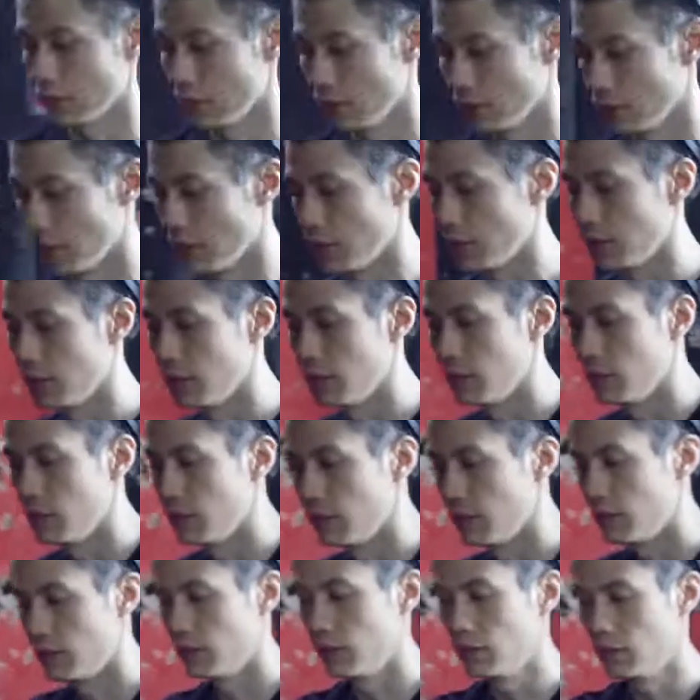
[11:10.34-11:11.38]
on the
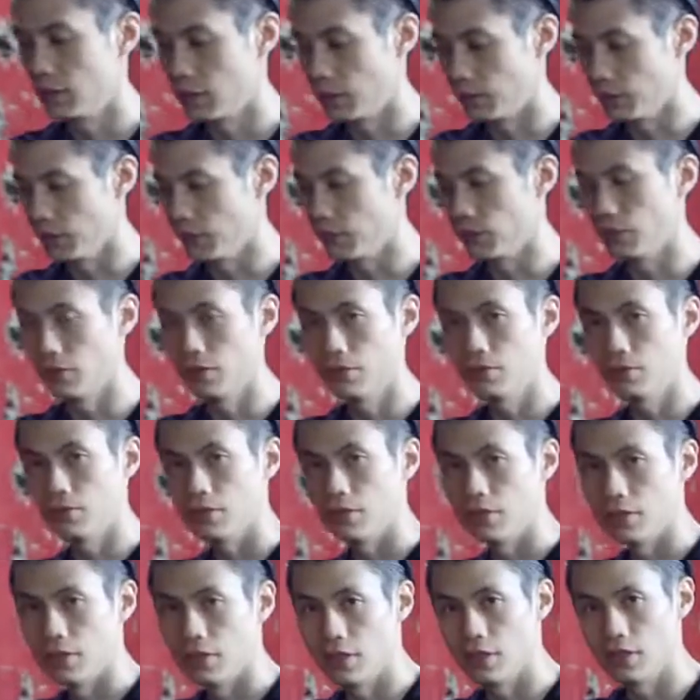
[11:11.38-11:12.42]
dummy
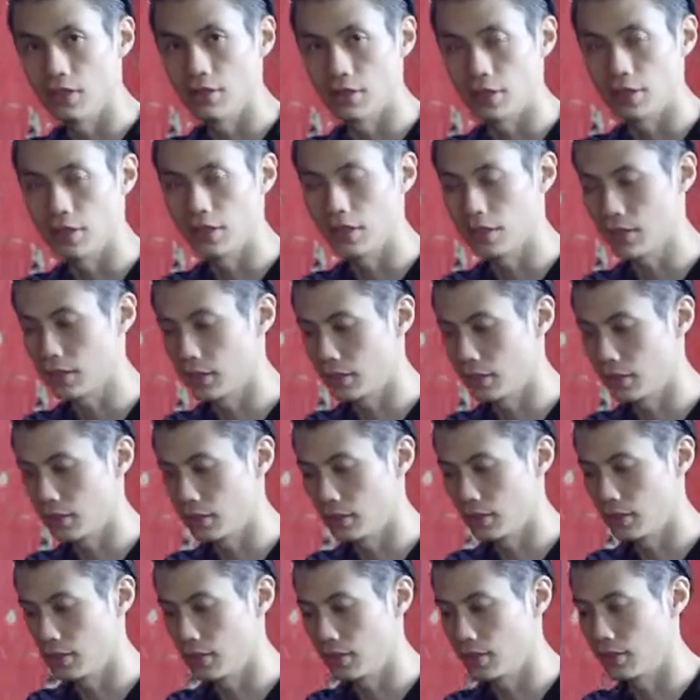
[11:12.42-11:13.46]
form, it's like this.
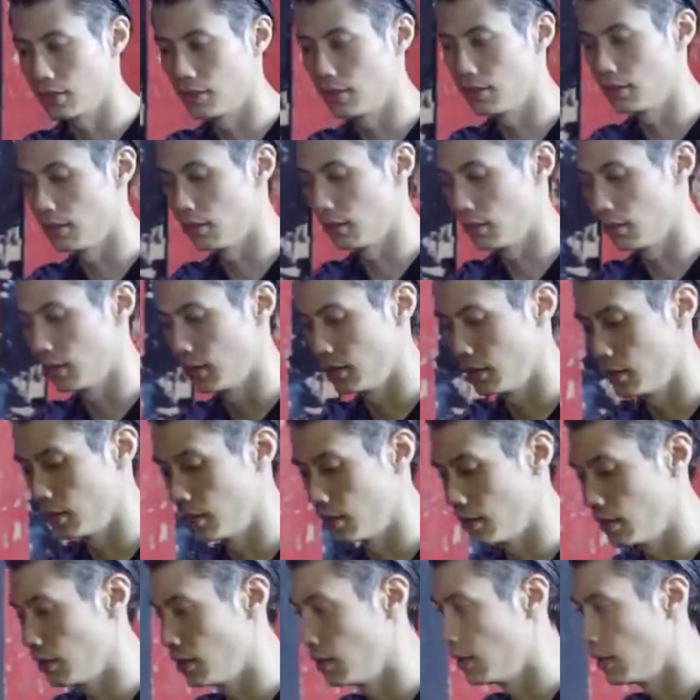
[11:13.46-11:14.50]

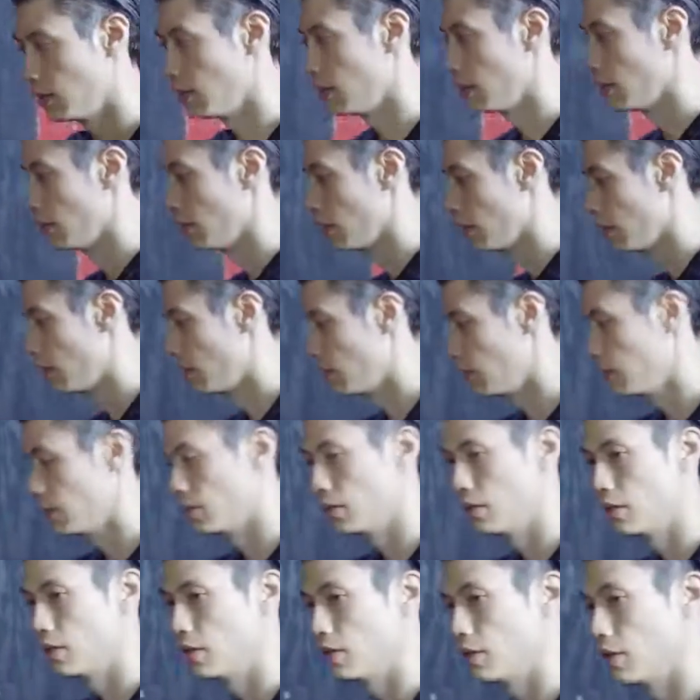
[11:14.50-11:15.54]

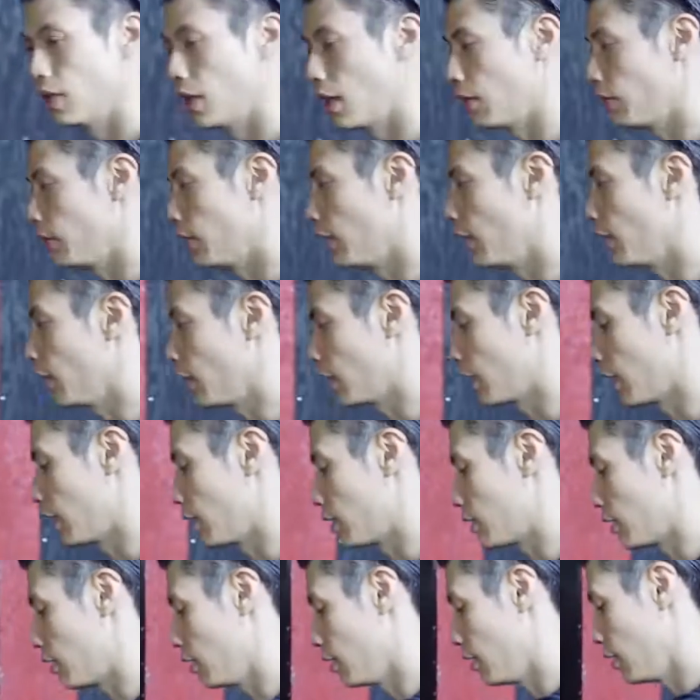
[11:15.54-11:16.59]
You have the high
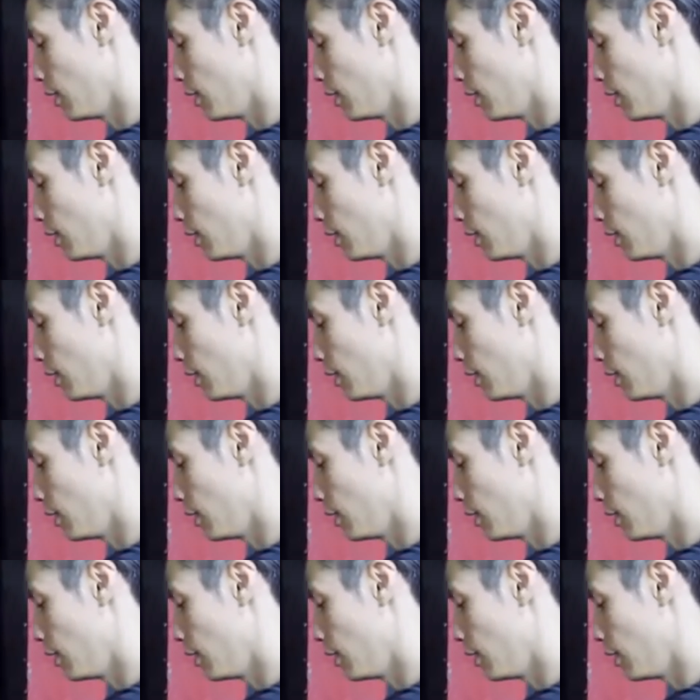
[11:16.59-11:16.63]
gan sao